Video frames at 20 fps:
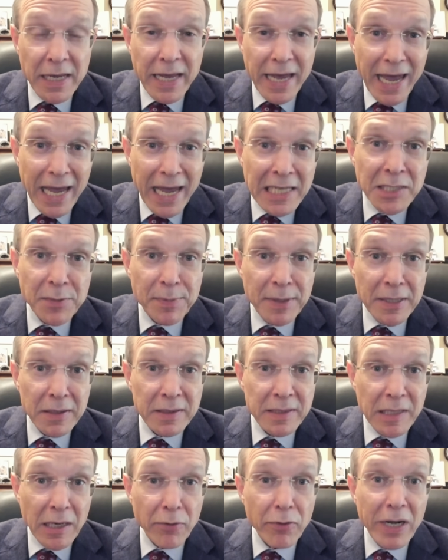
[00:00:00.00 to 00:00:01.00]
Experts
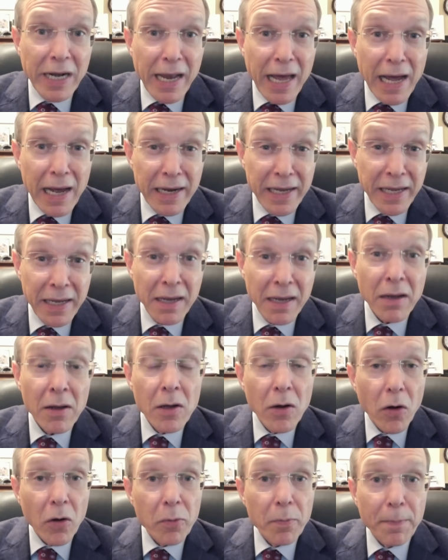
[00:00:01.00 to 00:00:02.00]
are relying
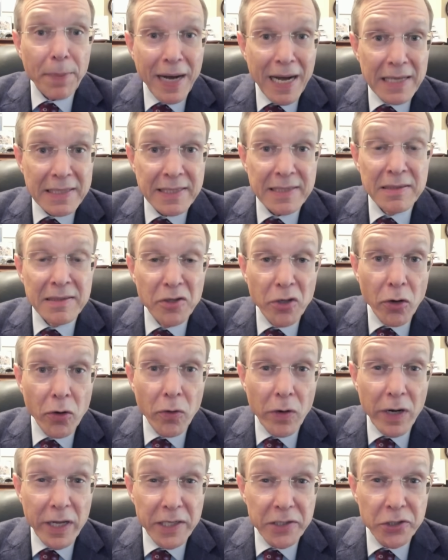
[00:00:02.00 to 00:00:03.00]
on past
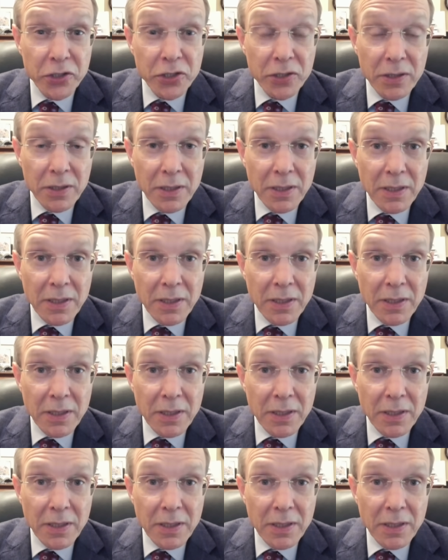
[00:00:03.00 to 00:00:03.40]
knowledge.